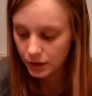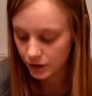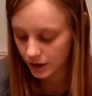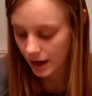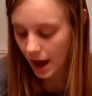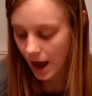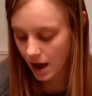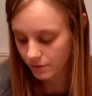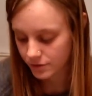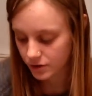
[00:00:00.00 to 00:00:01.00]
you're going to
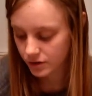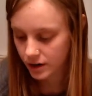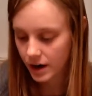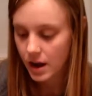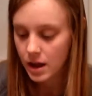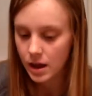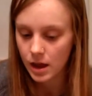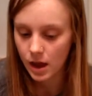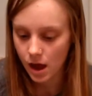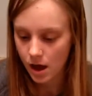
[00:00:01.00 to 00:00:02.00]
have your
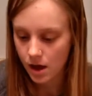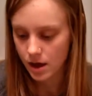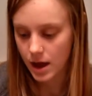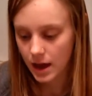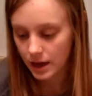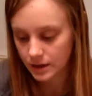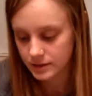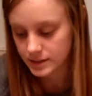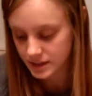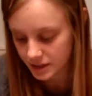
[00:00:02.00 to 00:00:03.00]

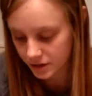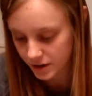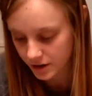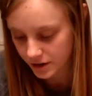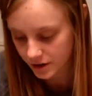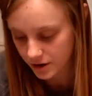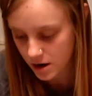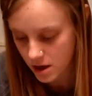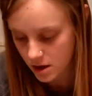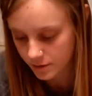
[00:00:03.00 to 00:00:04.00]
anterior